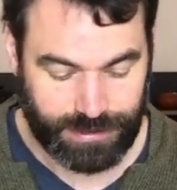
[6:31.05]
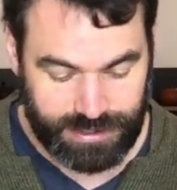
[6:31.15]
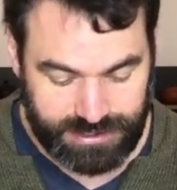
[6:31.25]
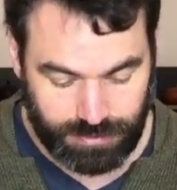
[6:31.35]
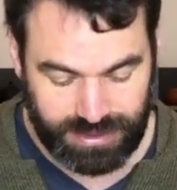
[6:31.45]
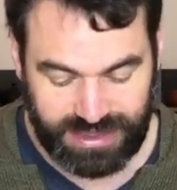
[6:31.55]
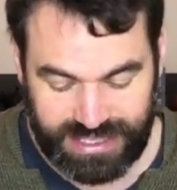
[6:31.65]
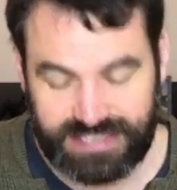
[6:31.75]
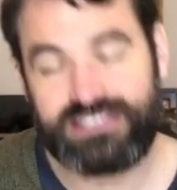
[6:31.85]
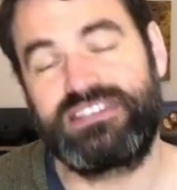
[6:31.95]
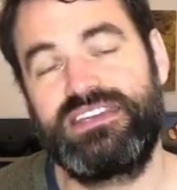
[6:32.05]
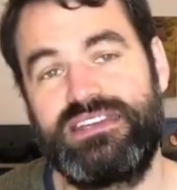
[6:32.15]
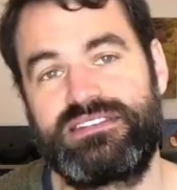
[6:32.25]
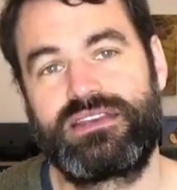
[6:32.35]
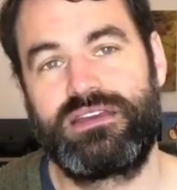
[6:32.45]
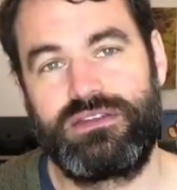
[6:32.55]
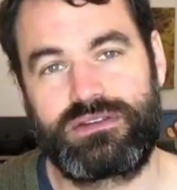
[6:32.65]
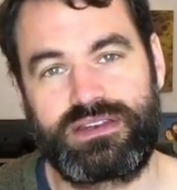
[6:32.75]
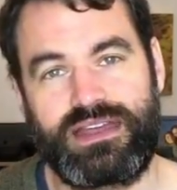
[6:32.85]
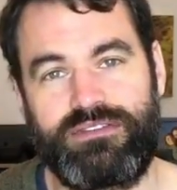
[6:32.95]
So with these teas you
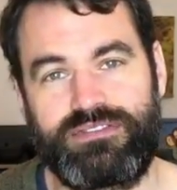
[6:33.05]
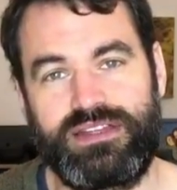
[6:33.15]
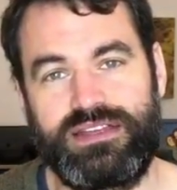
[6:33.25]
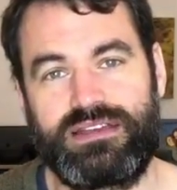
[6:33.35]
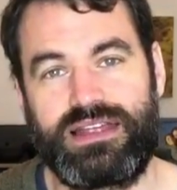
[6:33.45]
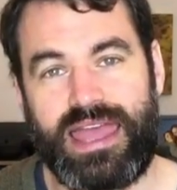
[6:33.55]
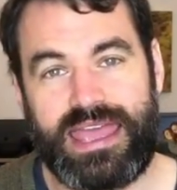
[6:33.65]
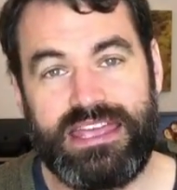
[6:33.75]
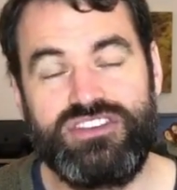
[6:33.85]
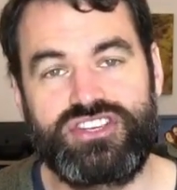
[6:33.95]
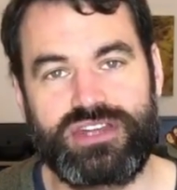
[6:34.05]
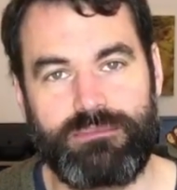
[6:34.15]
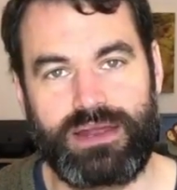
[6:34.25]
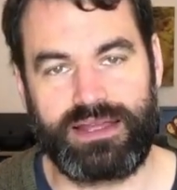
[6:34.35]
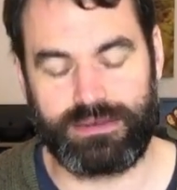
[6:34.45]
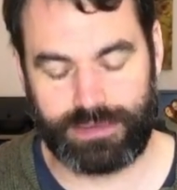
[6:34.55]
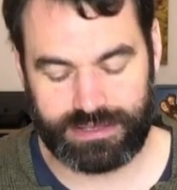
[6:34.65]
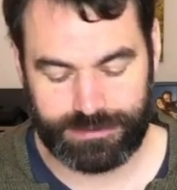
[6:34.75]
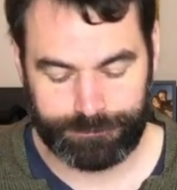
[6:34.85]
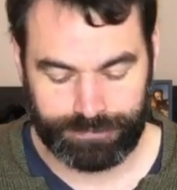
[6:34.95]
can definitely age them a little
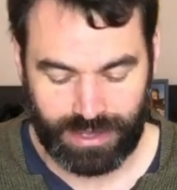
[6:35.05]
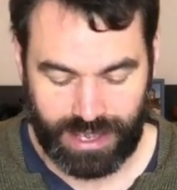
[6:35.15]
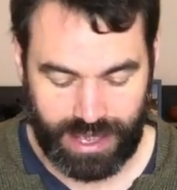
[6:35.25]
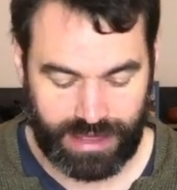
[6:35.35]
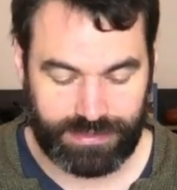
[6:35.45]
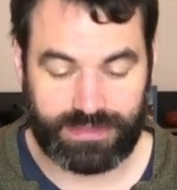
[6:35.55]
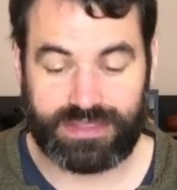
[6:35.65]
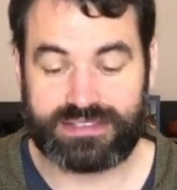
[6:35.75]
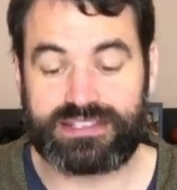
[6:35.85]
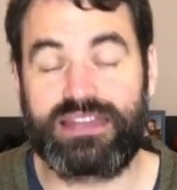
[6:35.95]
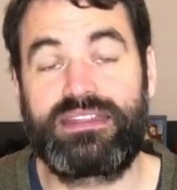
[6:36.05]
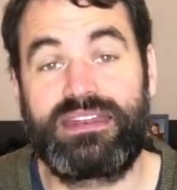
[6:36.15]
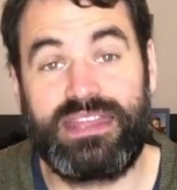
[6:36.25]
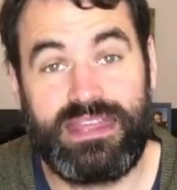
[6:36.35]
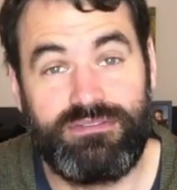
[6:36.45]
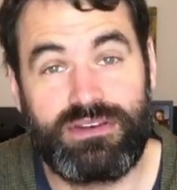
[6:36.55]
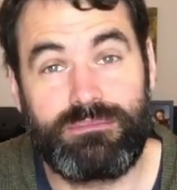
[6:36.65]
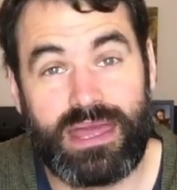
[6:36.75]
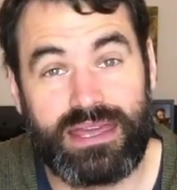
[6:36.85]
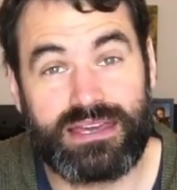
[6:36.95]
bit, and this can then even
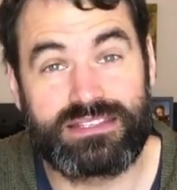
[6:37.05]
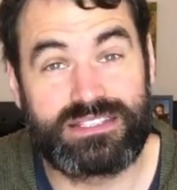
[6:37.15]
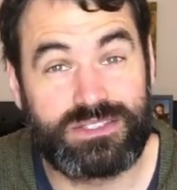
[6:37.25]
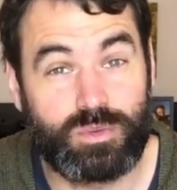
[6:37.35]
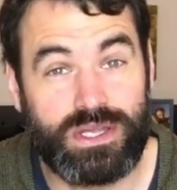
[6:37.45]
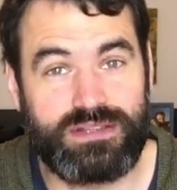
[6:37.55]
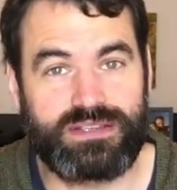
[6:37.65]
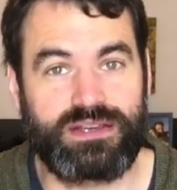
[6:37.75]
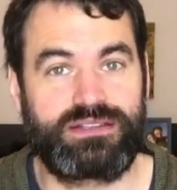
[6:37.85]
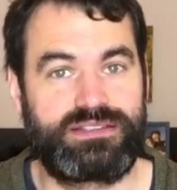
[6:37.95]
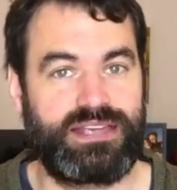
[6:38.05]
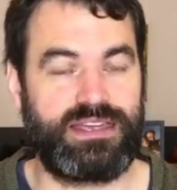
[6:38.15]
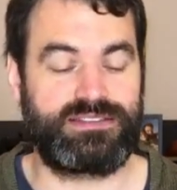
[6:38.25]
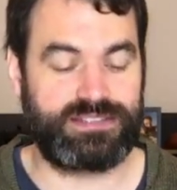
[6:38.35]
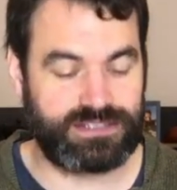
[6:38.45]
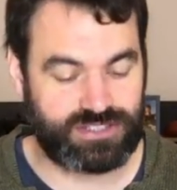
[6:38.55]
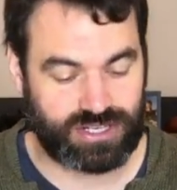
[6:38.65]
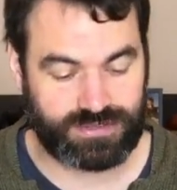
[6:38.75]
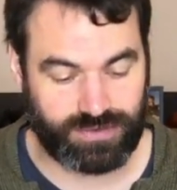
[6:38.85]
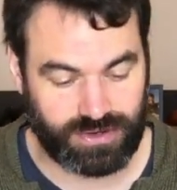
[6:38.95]
make a sweeter taste. This
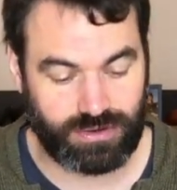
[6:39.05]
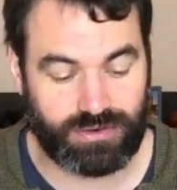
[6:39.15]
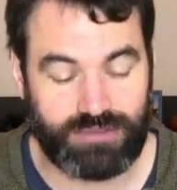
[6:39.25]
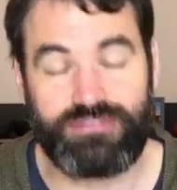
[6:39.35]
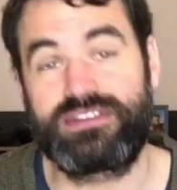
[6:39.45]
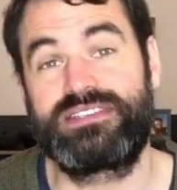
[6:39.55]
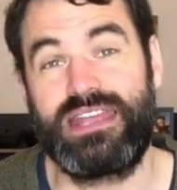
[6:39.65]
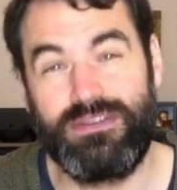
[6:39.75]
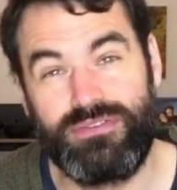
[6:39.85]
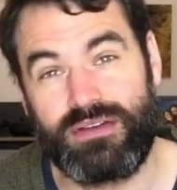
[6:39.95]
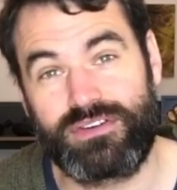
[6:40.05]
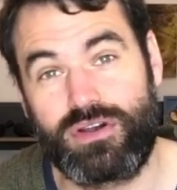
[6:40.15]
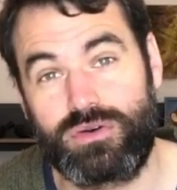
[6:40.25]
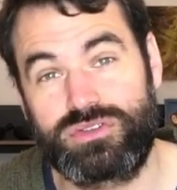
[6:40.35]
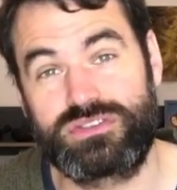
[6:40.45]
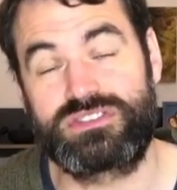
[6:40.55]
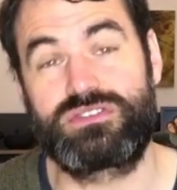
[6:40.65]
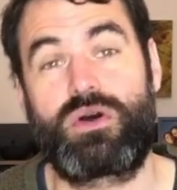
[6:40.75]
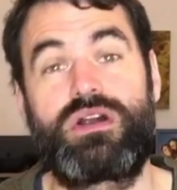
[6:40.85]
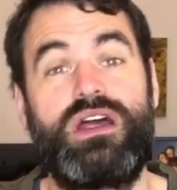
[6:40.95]
just for your reference. If you ever go to a
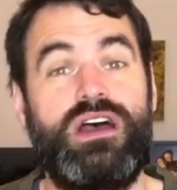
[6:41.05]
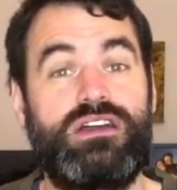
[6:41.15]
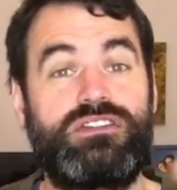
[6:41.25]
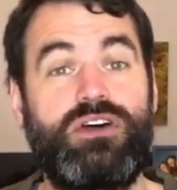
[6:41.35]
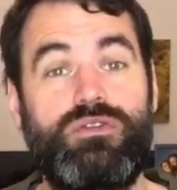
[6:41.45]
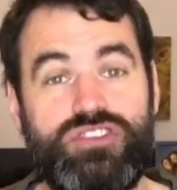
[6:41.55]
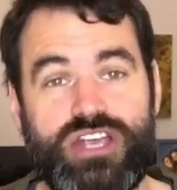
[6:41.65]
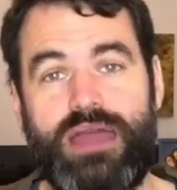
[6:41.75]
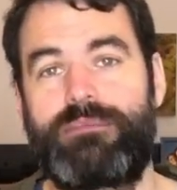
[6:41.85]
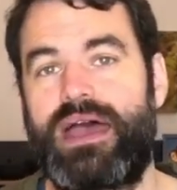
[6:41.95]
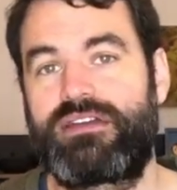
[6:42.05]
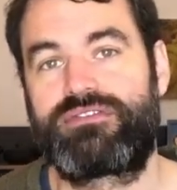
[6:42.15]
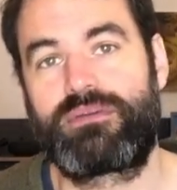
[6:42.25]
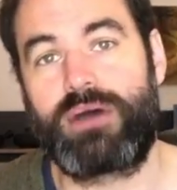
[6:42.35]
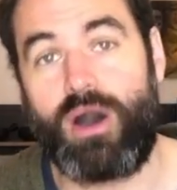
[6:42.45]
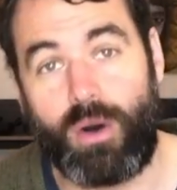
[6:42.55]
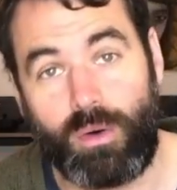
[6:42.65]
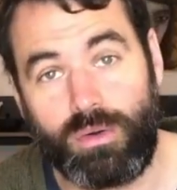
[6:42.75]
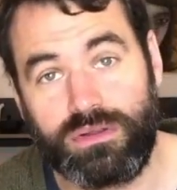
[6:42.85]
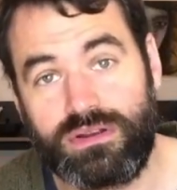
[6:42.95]
store, don't shy back from an
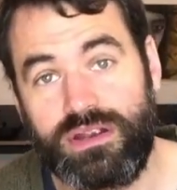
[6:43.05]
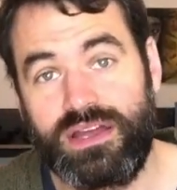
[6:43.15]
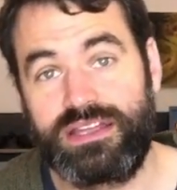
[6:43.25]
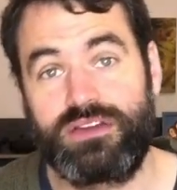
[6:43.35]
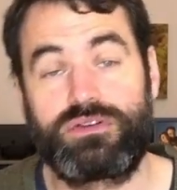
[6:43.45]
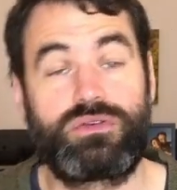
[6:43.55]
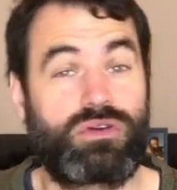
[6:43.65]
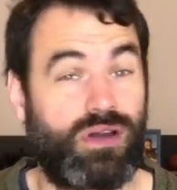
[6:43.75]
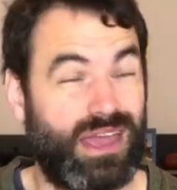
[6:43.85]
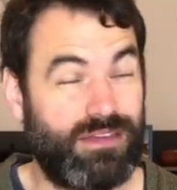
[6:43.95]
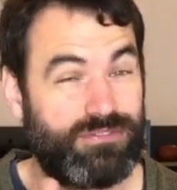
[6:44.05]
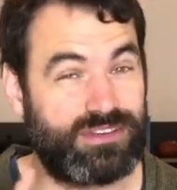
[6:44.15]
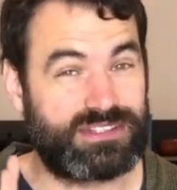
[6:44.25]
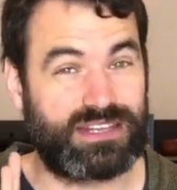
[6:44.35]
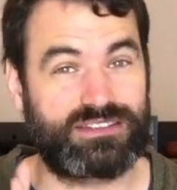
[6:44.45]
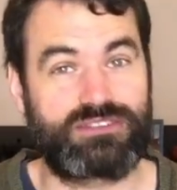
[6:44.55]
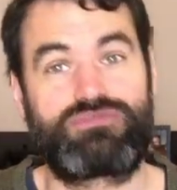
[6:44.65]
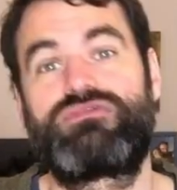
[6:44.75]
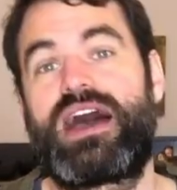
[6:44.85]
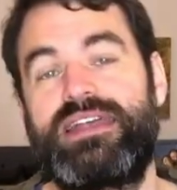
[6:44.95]
older Gyokuro. If it is
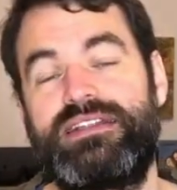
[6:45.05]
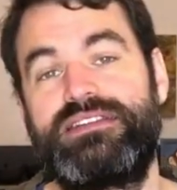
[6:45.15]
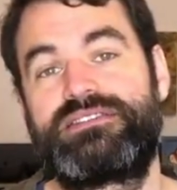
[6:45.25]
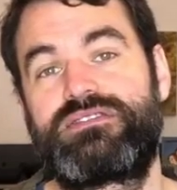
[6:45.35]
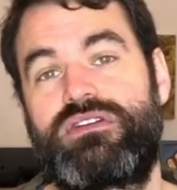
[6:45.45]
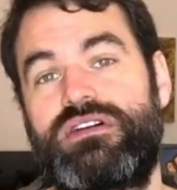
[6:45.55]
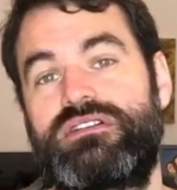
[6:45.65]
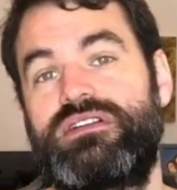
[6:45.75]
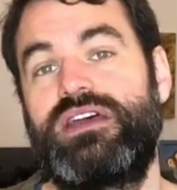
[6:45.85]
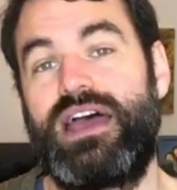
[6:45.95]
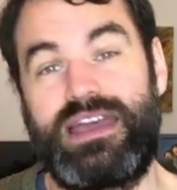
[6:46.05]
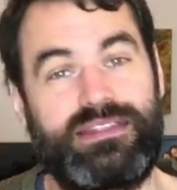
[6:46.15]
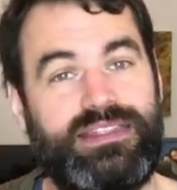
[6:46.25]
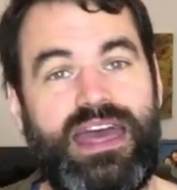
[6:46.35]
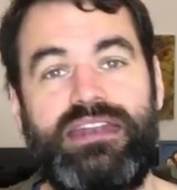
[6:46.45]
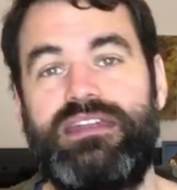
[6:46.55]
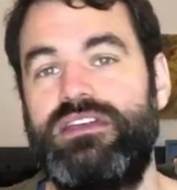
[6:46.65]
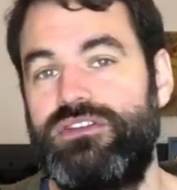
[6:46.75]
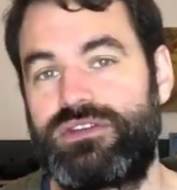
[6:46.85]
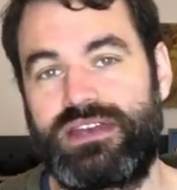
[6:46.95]
rightly stored, then
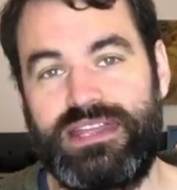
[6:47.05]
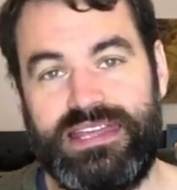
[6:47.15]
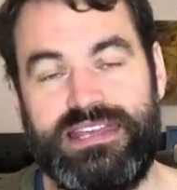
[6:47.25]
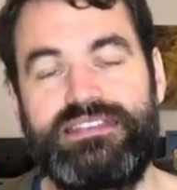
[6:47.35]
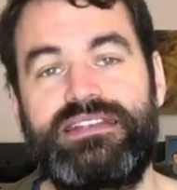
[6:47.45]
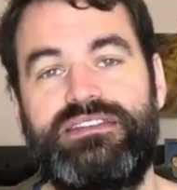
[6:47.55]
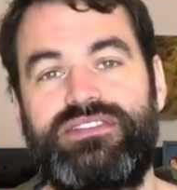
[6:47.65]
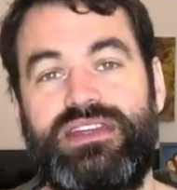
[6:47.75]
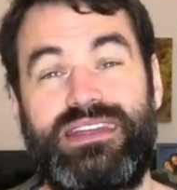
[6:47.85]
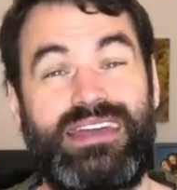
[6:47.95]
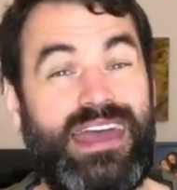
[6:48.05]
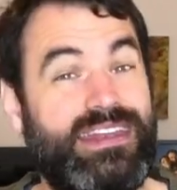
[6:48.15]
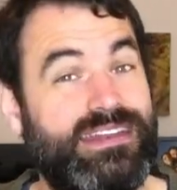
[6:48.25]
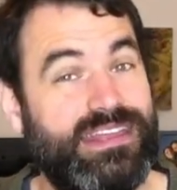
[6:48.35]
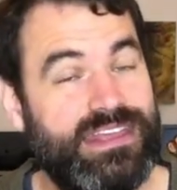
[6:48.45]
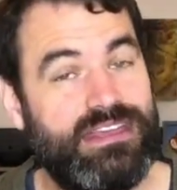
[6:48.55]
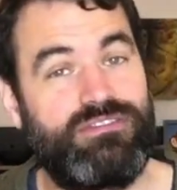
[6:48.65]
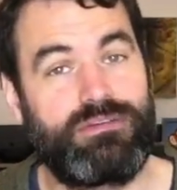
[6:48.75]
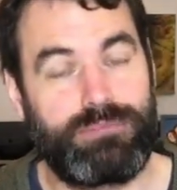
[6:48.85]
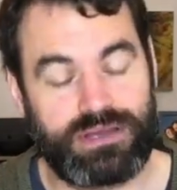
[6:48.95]
you can easily drink it and it
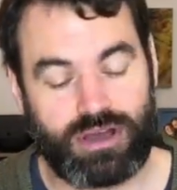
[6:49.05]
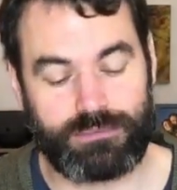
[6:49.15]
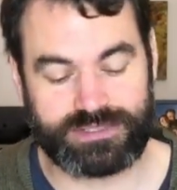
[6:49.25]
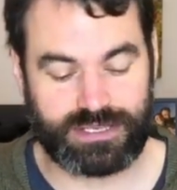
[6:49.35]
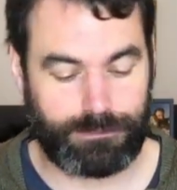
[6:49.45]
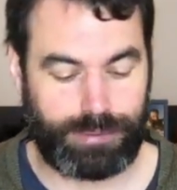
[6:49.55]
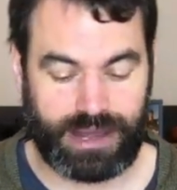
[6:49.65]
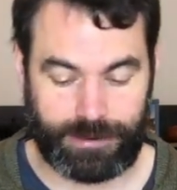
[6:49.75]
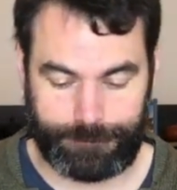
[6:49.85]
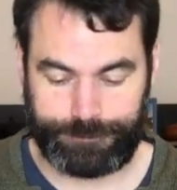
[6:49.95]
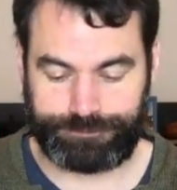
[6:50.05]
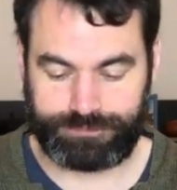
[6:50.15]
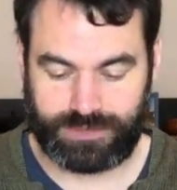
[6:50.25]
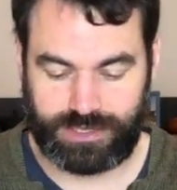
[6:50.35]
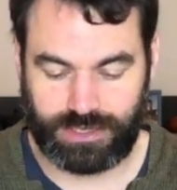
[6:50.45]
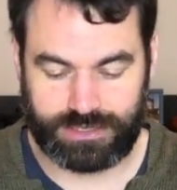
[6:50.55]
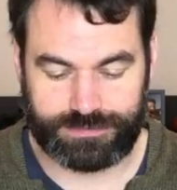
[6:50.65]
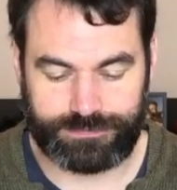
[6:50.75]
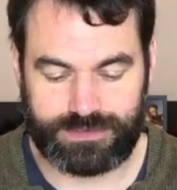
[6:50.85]
even becomes better. Good.